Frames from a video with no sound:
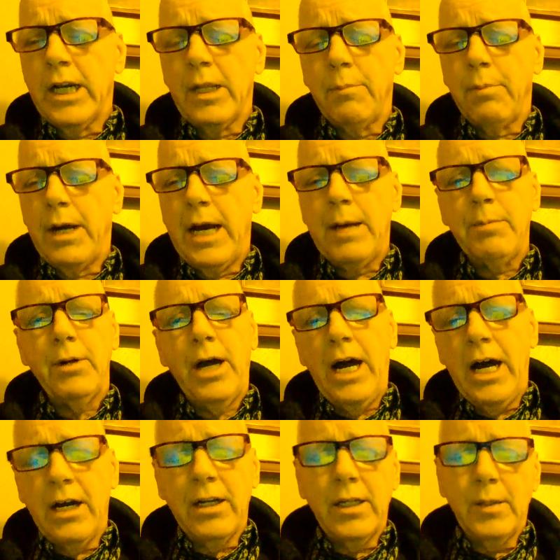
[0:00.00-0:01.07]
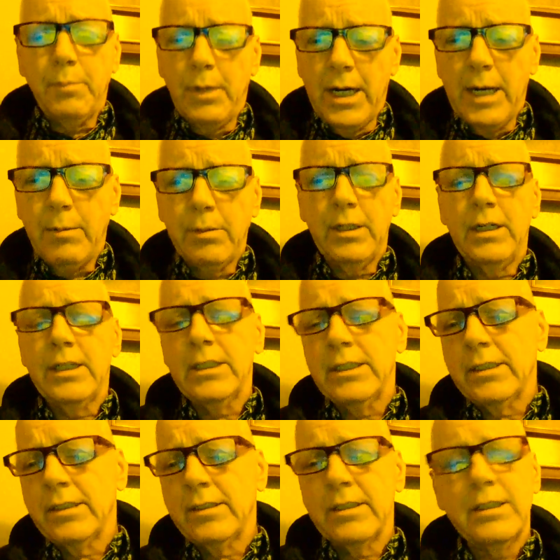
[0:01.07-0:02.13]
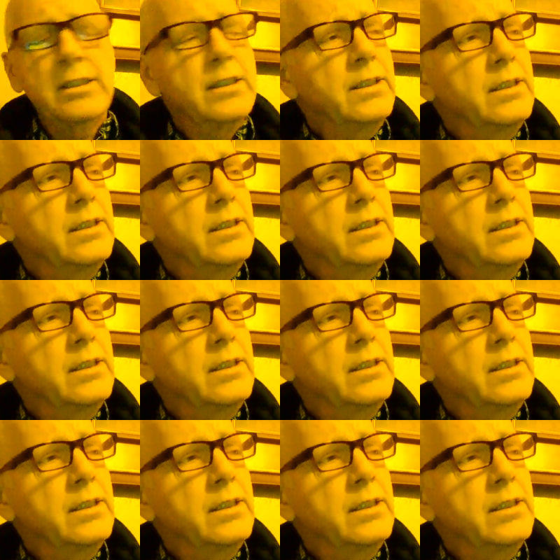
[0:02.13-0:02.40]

out of the Bible, guys,